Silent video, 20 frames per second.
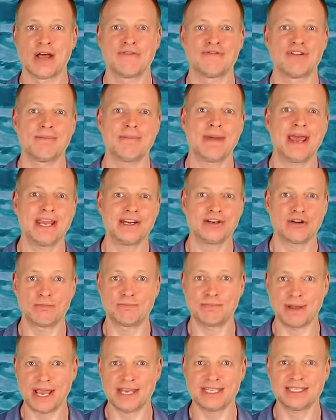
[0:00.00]
The main or
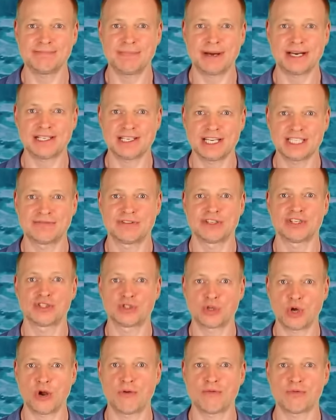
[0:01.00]
base bundle is the
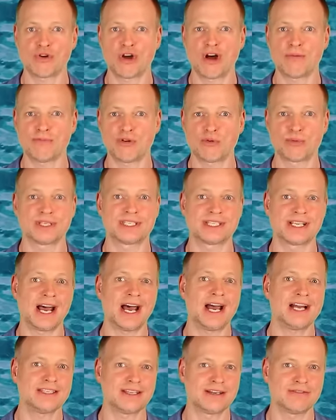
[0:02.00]
Solve combo with
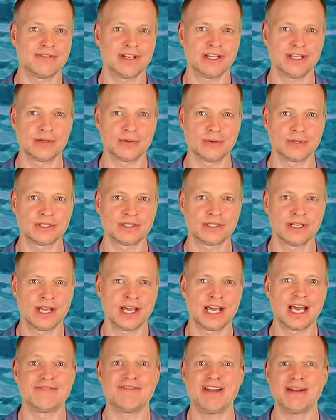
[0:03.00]
guide and videos.
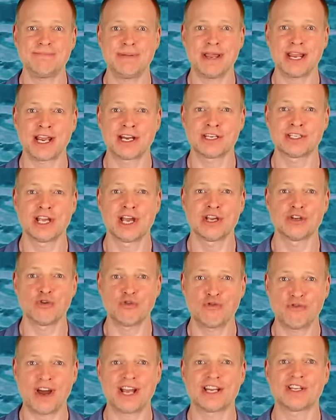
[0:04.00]
In that package you
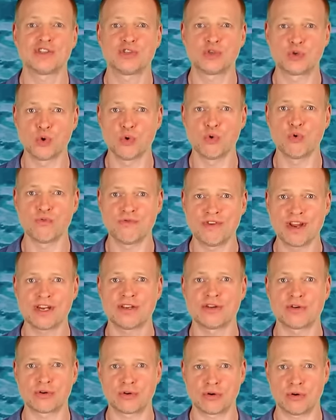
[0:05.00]
find two
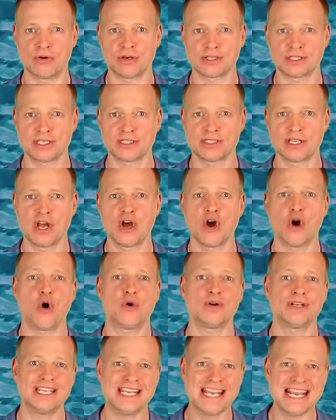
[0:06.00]
video courses
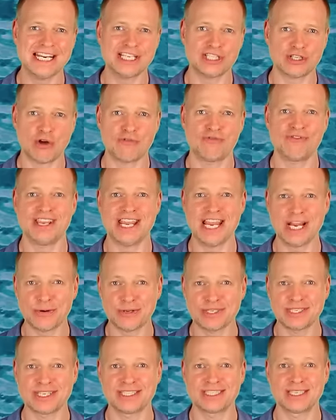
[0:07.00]
on each of the
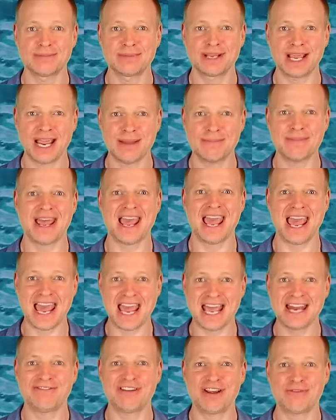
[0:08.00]
Ecosystem Game
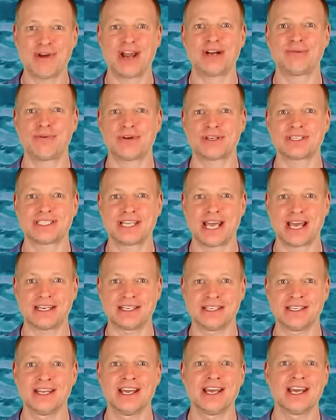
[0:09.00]
and the Redrock
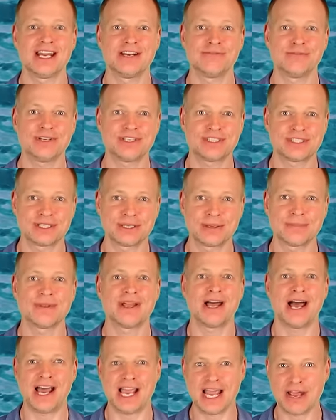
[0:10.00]
Study, in which,
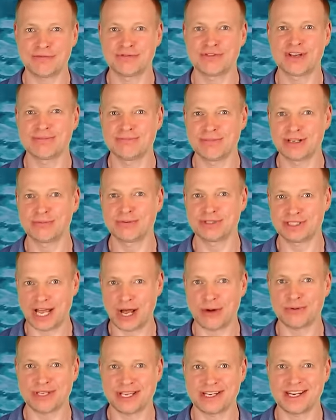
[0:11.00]
I have to admit
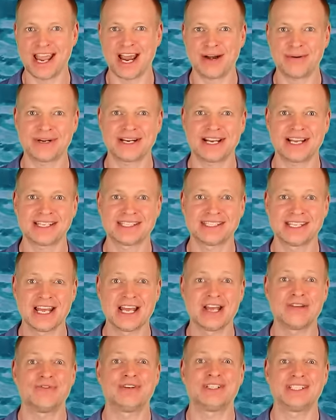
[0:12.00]
without any arrogance,
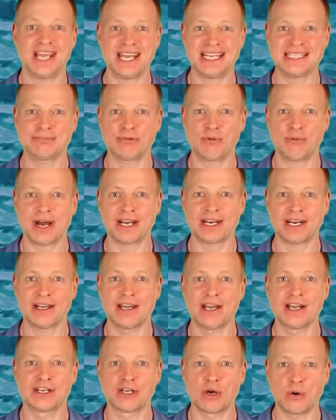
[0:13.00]
the test provider
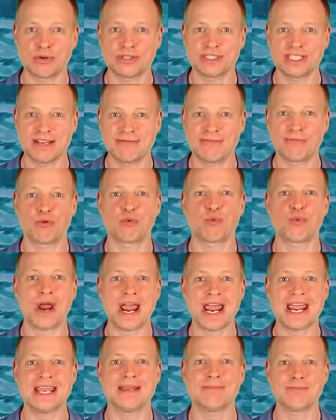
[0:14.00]
goes even
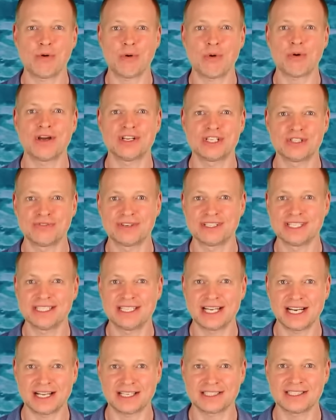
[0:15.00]
way more into the
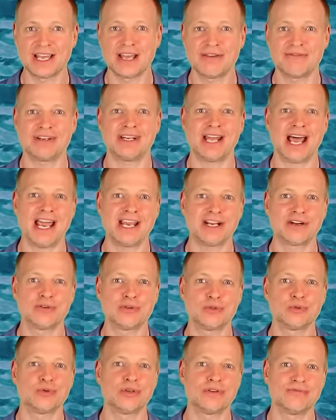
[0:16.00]
details than I could
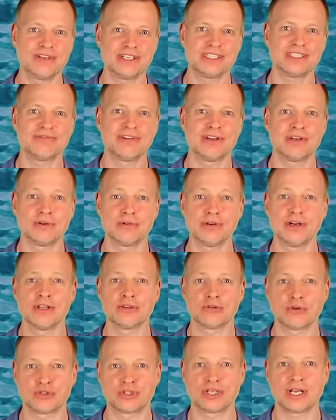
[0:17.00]
do in this video
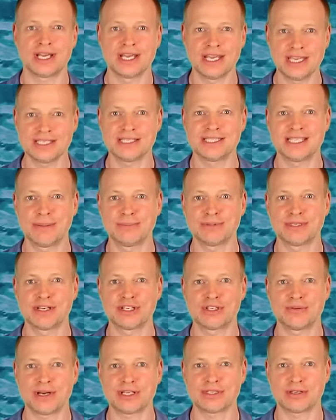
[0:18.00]
to share his tips and
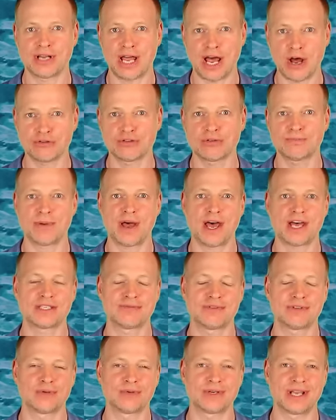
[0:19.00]
tricks on how to pass
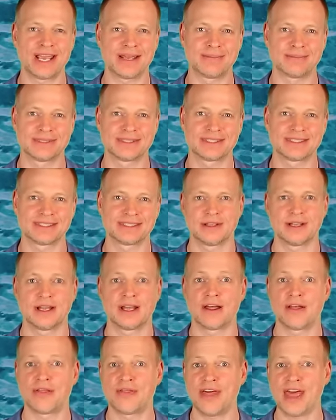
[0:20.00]
the two games.
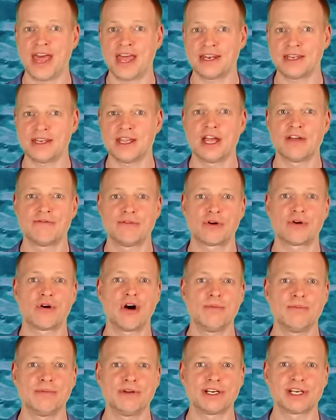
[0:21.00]
Then the
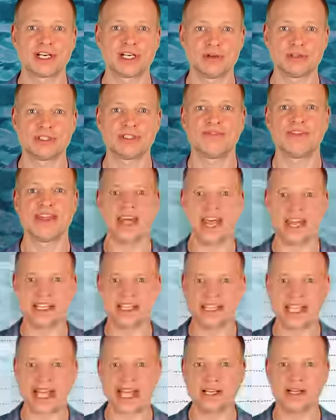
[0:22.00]
combo includes
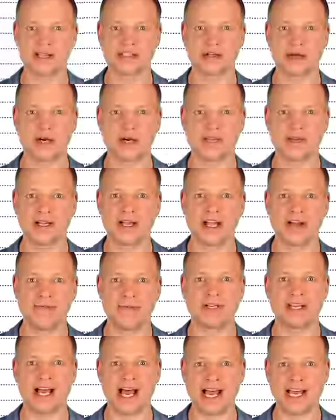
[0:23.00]
Excel solver
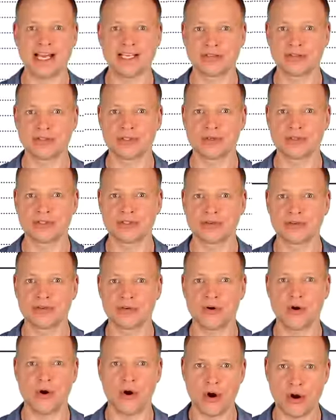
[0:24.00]
that I introduced to
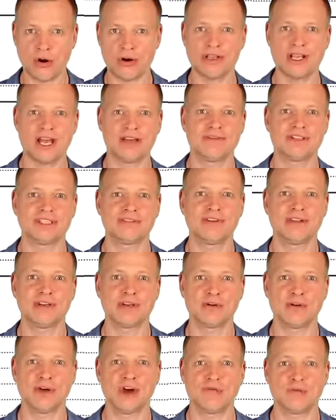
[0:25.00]
you earlier in this
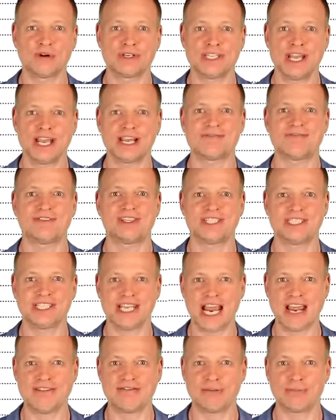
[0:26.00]
video for taking the
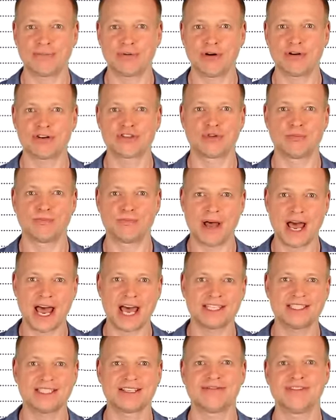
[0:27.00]
safe approach to
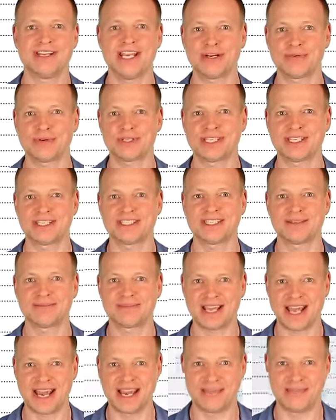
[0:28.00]
passing the Ecosystem
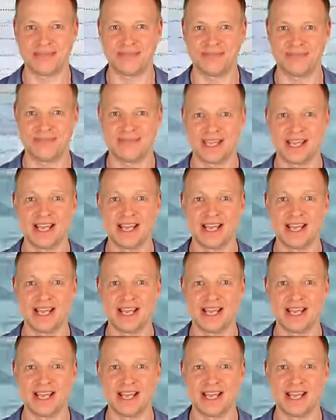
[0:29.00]
Game.